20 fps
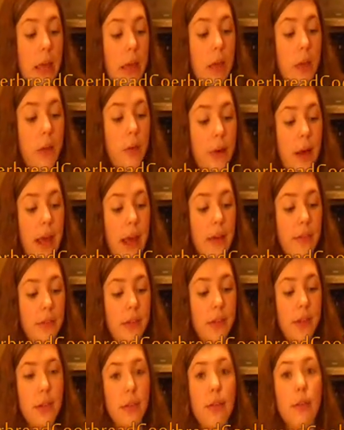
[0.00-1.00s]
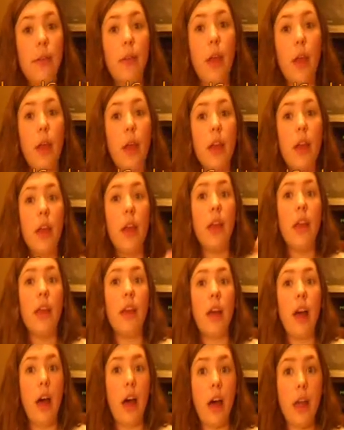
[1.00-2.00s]
You would have to
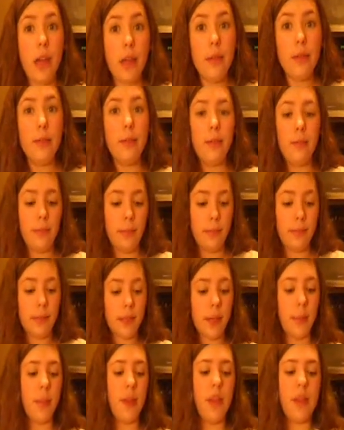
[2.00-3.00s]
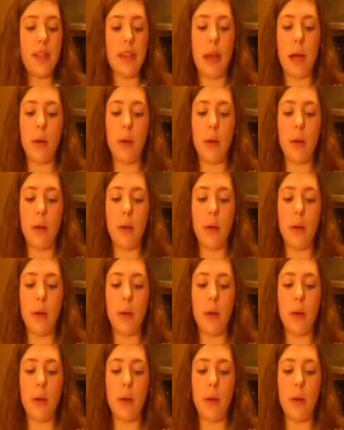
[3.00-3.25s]
cut some of this